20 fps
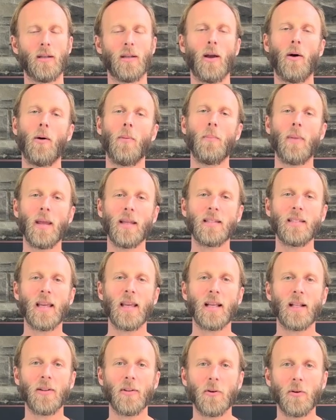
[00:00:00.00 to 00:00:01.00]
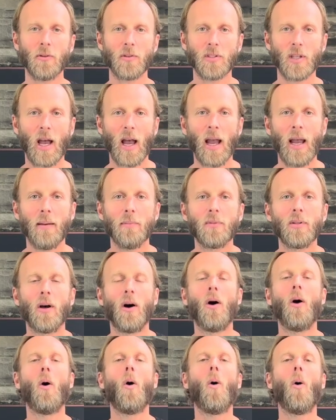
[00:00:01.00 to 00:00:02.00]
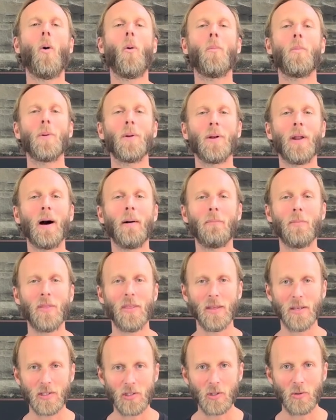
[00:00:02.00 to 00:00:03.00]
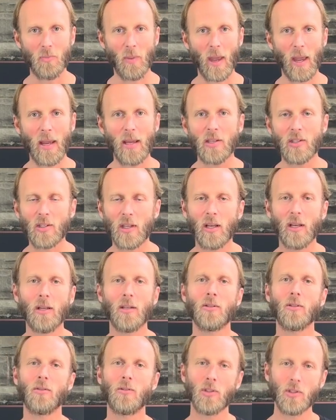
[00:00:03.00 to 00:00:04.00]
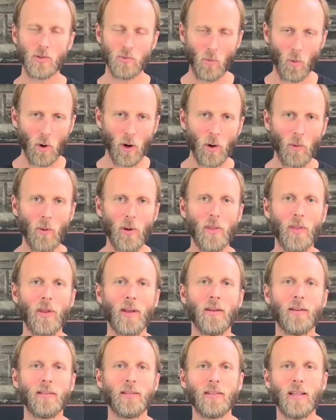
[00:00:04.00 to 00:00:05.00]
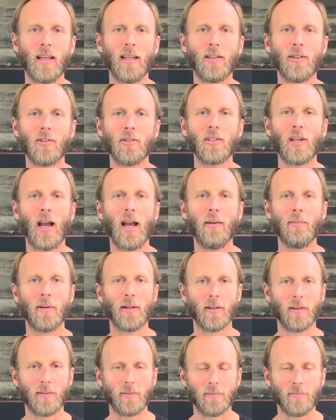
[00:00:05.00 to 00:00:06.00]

Now it may take a little time to open up this space, so just work with it. Take your time here.